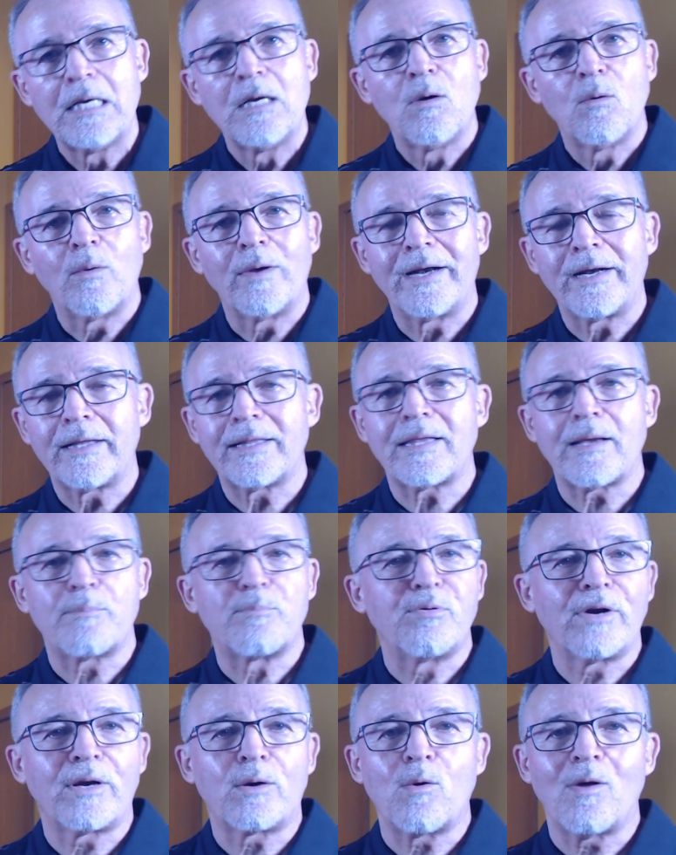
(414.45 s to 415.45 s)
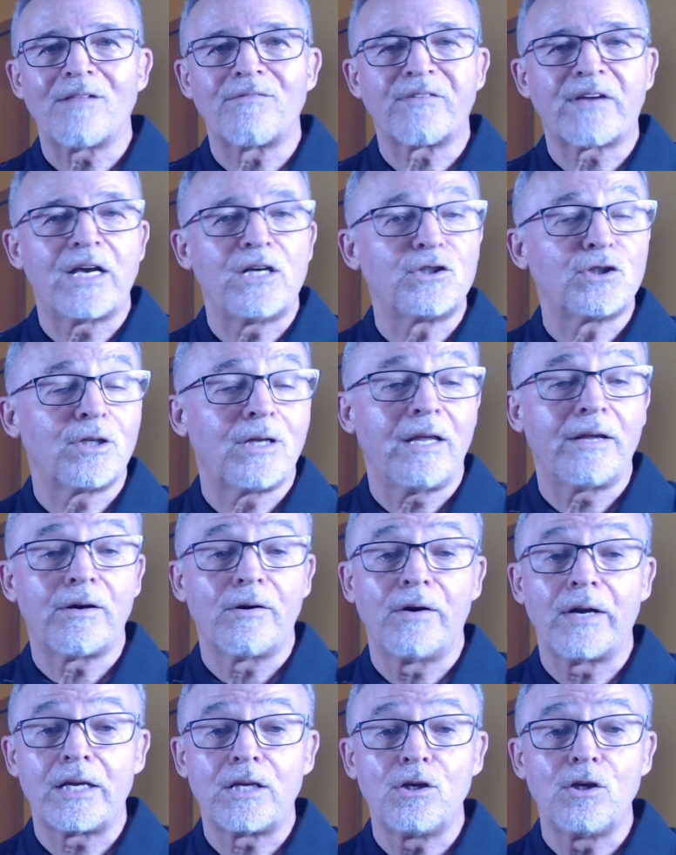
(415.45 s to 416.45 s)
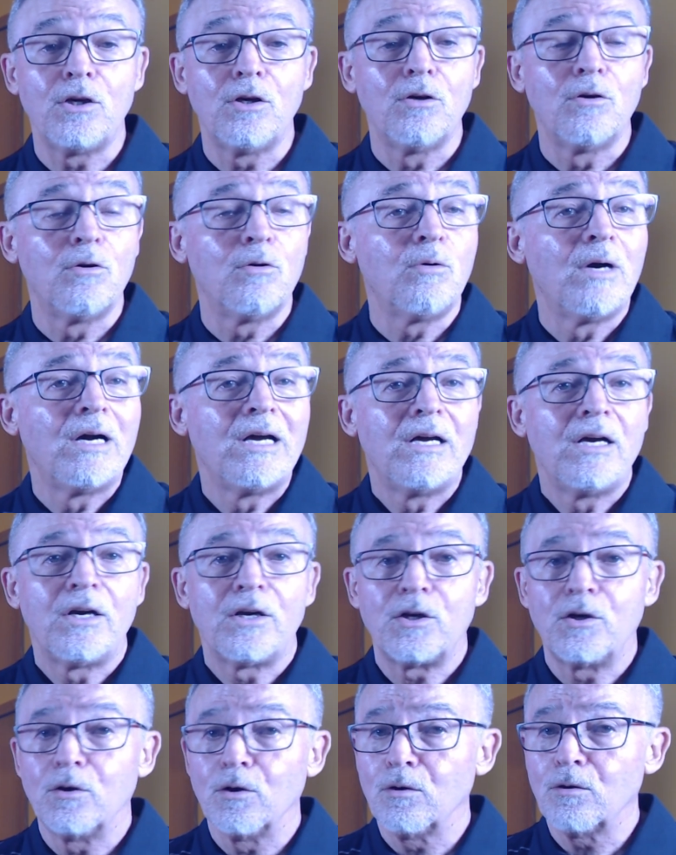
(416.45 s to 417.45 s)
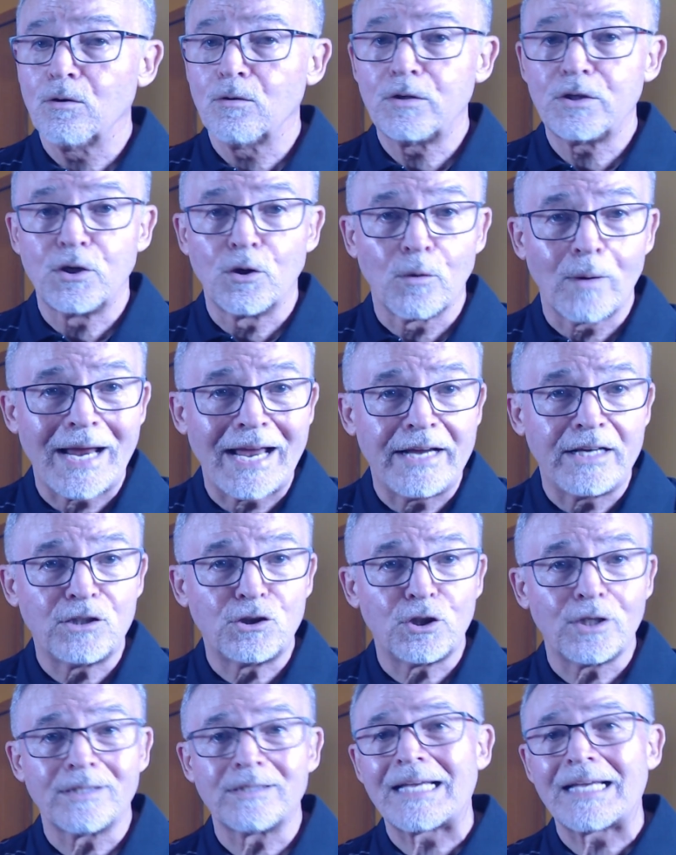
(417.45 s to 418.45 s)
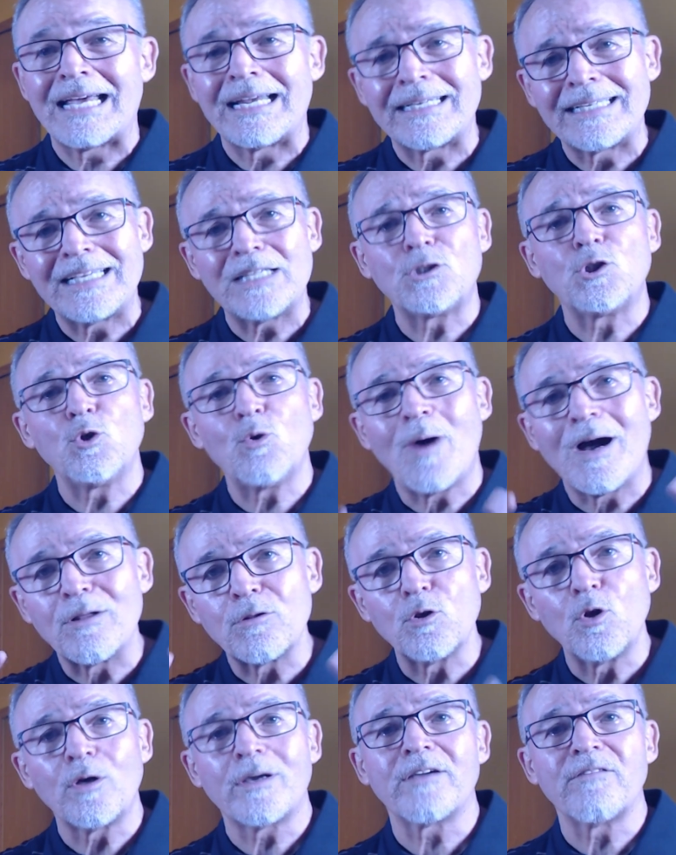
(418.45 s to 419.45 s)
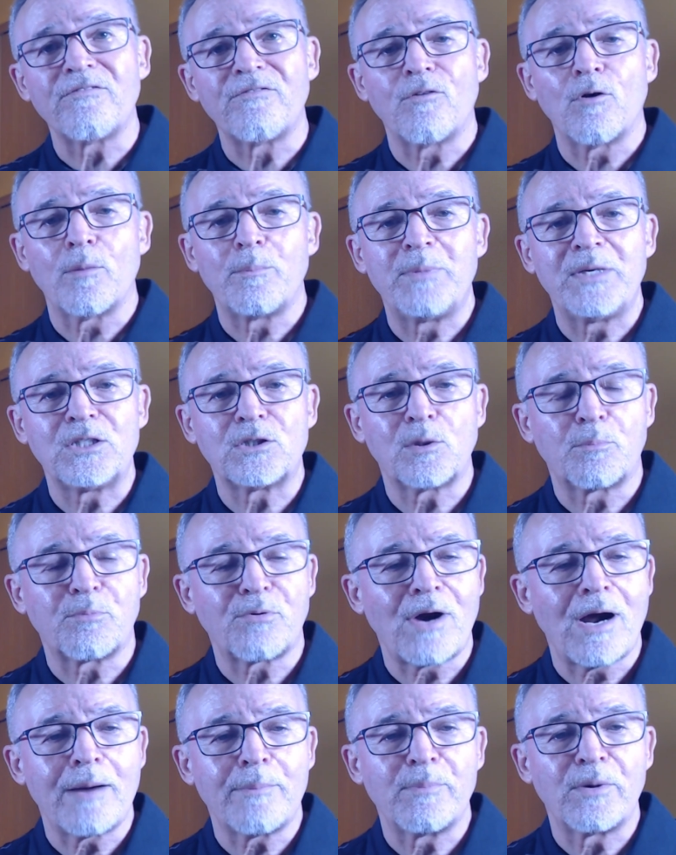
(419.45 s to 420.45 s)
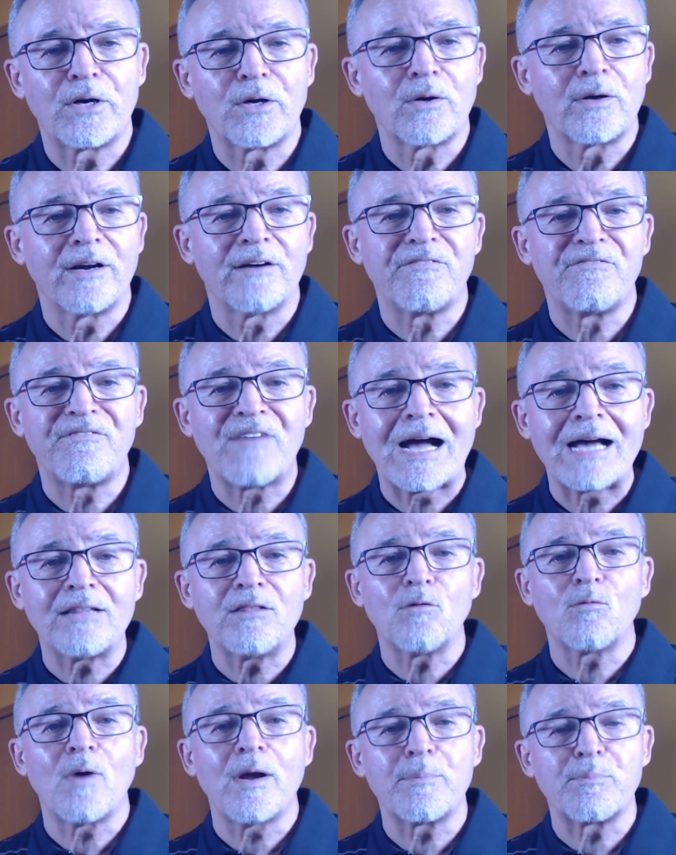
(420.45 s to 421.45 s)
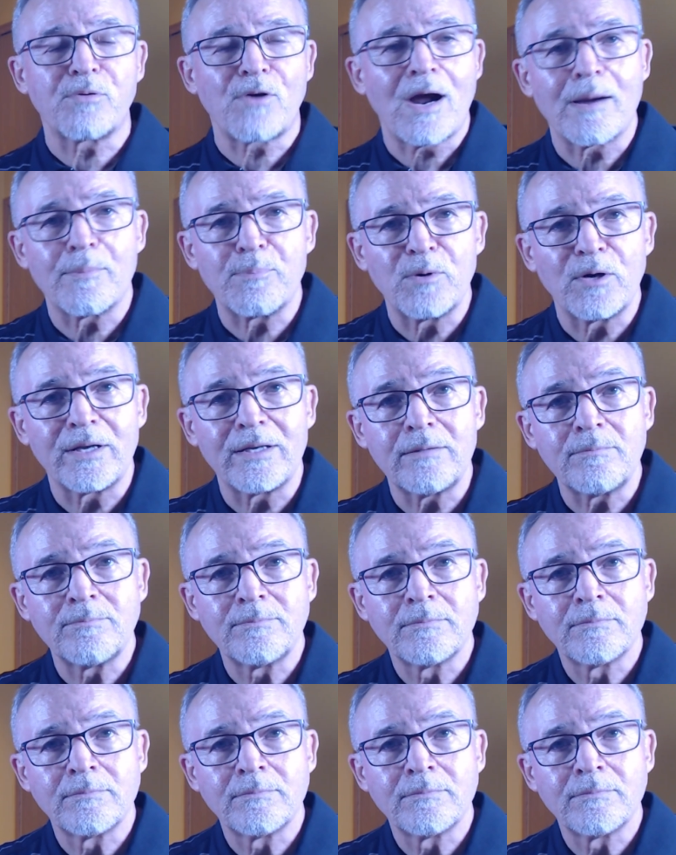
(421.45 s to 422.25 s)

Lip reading: We're going to get that pre-qualification letter to you, your agent, and get you out looking for a piece of property. You're going to find the right property,